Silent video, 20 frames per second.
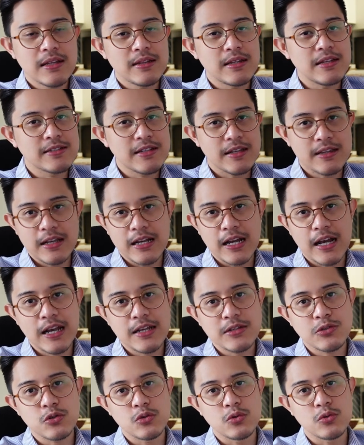These are the
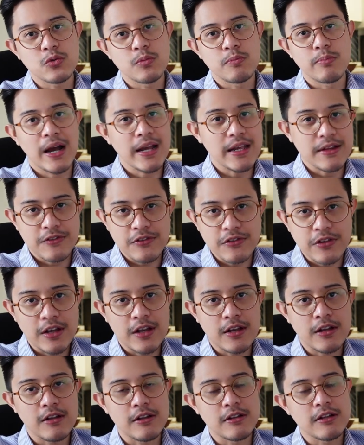guys who buy and
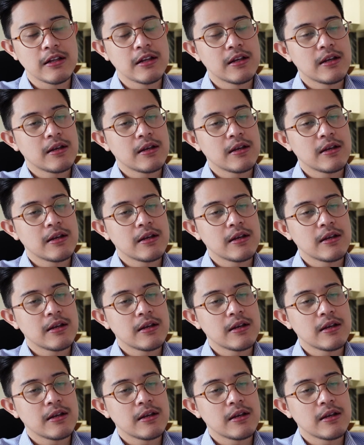sell,